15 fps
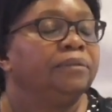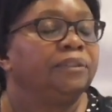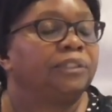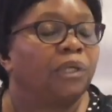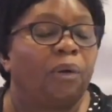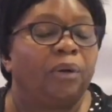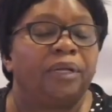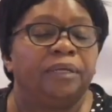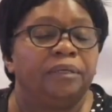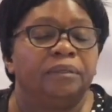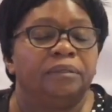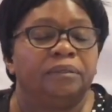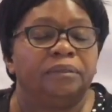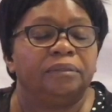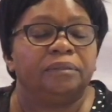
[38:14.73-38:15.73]
John,
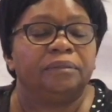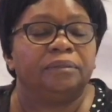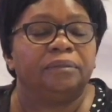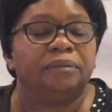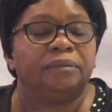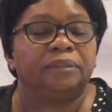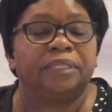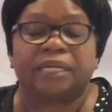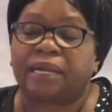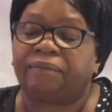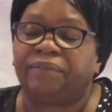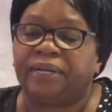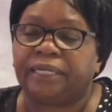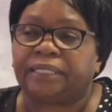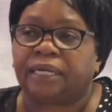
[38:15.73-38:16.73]
the
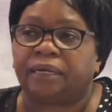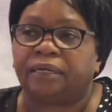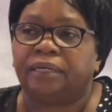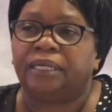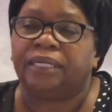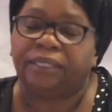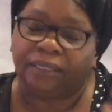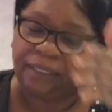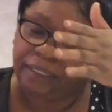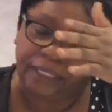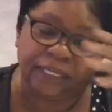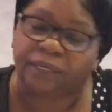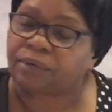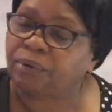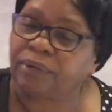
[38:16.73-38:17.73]
Revelator,
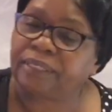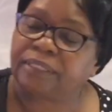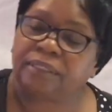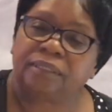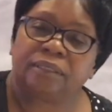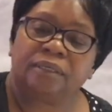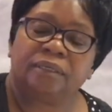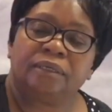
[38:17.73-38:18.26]
he wrote